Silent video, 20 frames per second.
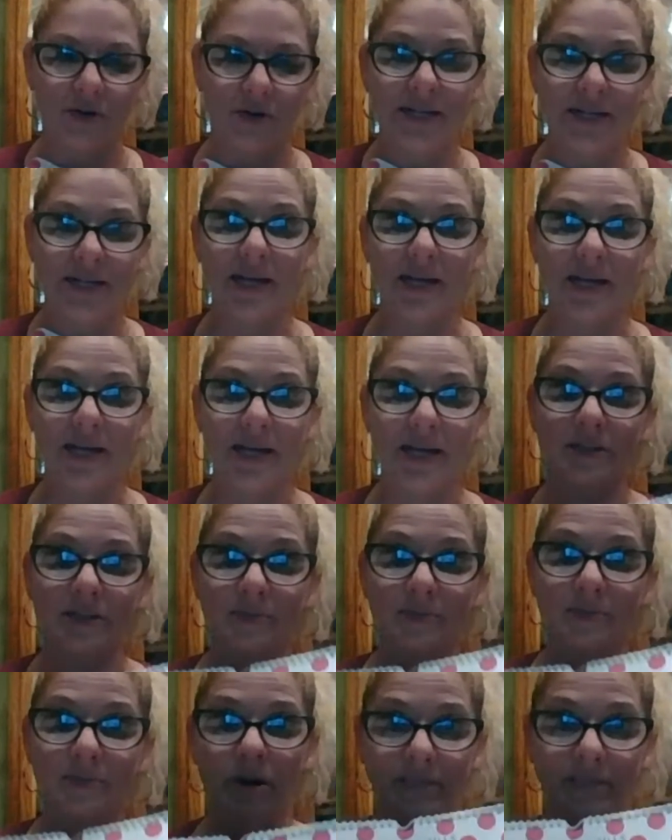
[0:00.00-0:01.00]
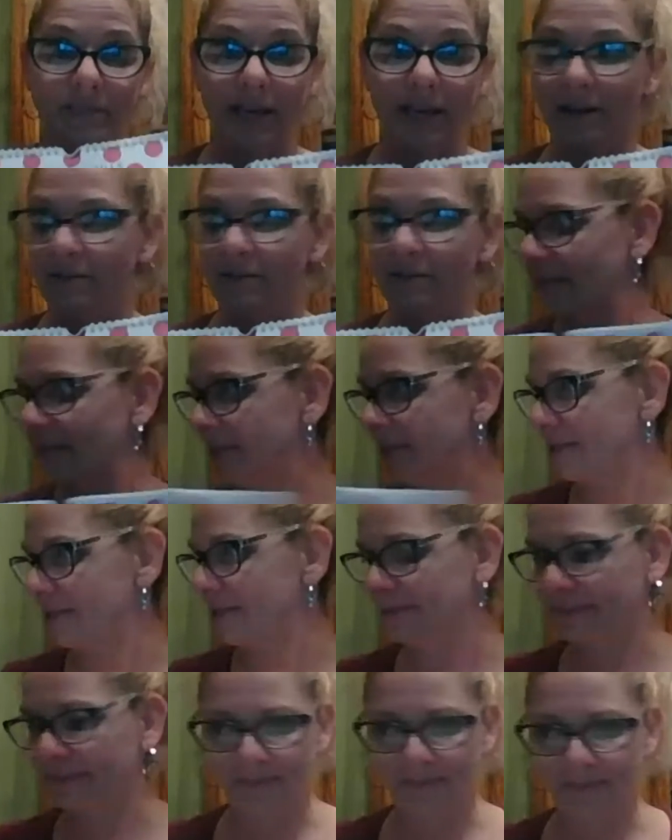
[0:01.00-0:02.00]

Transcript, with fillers: I take this to parties and events.